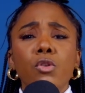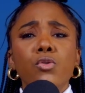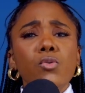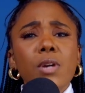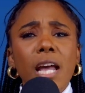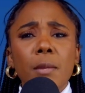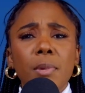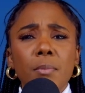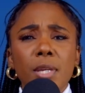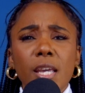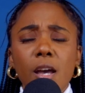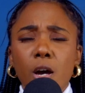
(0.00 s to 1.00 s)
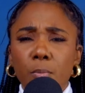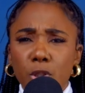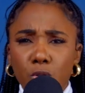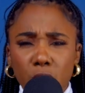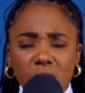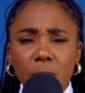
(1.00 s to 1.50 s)
You got a BBL,
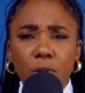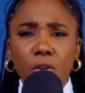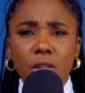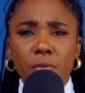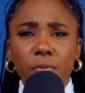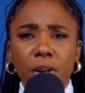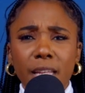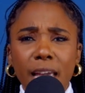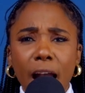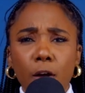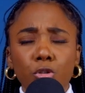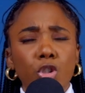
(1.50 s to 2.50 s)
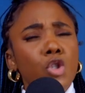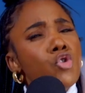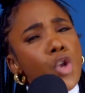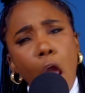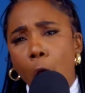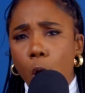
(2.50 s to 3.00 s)
but you're sleeping on your friend's couch.
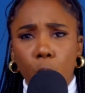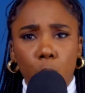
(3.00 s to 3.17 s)
No.